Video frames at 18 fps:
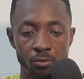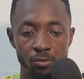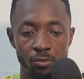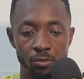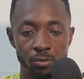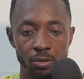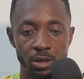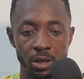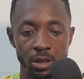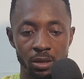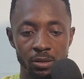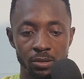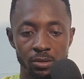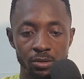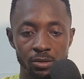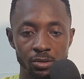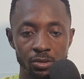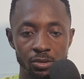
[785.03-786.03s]
Okay,
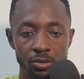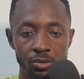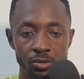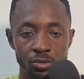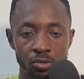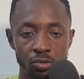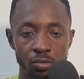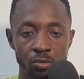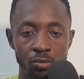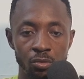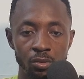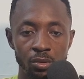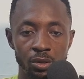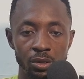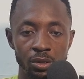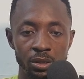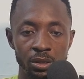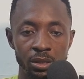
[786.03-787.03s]
so
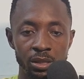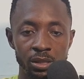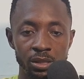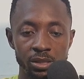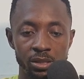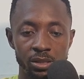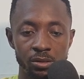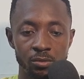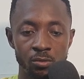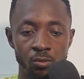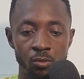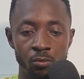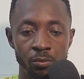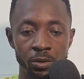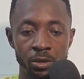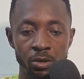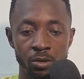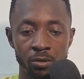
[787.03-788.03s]
this will be your